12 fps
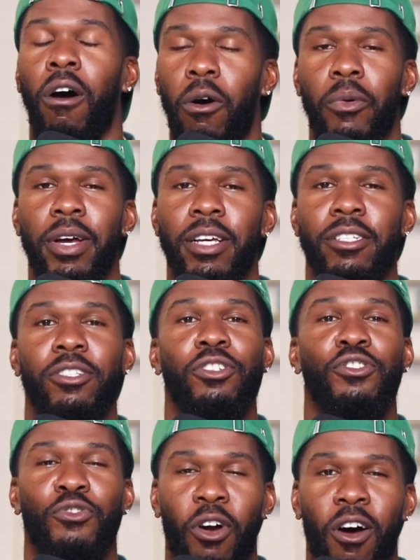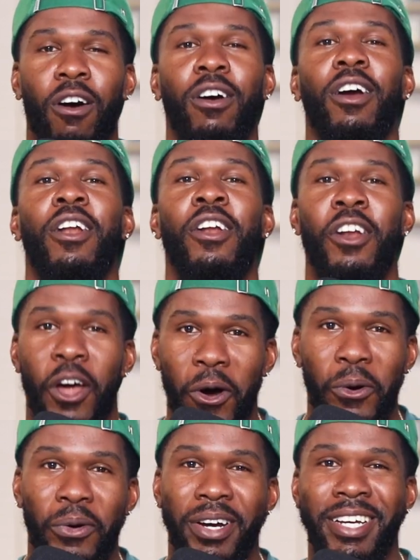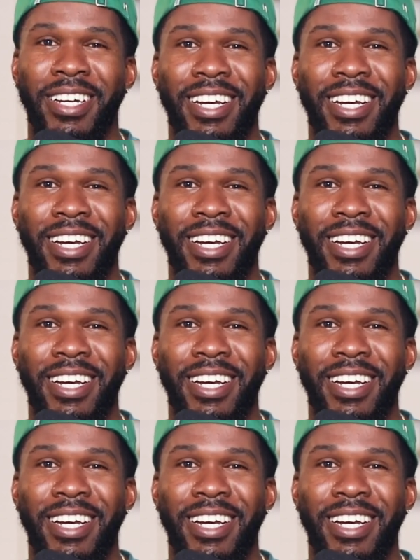always a strong no.